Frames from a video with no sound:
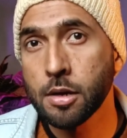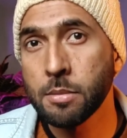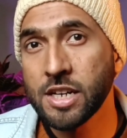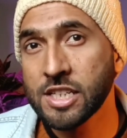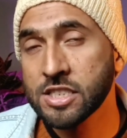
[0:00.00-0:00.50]

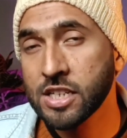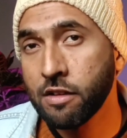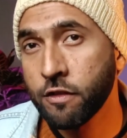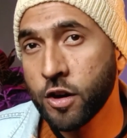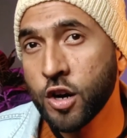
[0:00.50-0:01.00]
but still
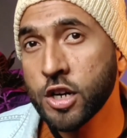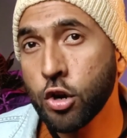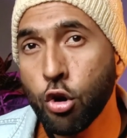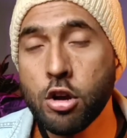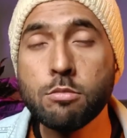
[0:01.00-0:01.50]
forgot
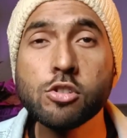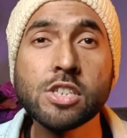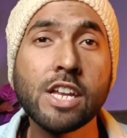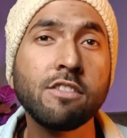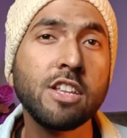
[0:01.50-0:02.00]

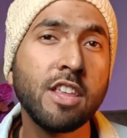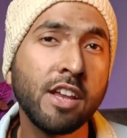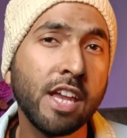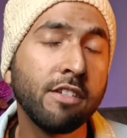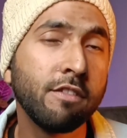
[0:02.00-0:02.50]
almost
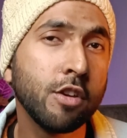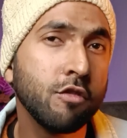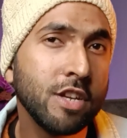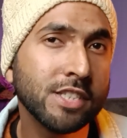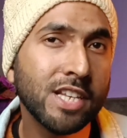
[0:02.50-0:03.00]
everything a few
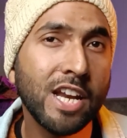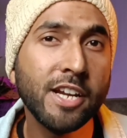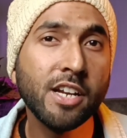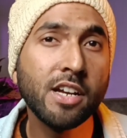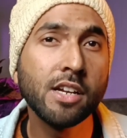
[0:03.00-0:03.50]
weeks
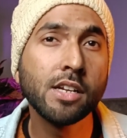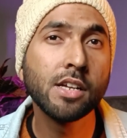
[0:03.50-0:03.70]
later?